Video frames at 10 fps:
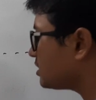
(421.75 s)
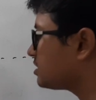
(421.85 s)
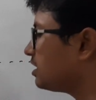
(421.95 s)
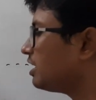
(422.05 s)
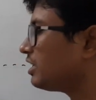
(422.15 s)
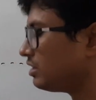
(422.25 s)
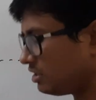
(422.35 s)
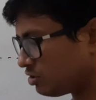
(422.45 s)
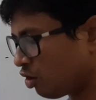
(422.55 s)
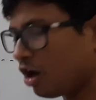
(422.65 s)
is there in
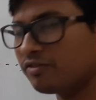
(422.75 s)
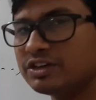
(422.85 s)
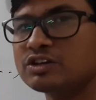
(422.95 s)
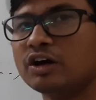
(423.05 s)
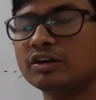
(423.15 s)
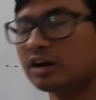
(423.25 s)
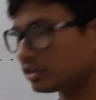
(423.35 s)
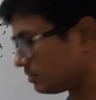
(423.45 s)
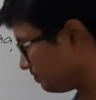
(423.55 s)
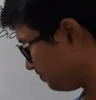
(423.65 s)
this long ways or not.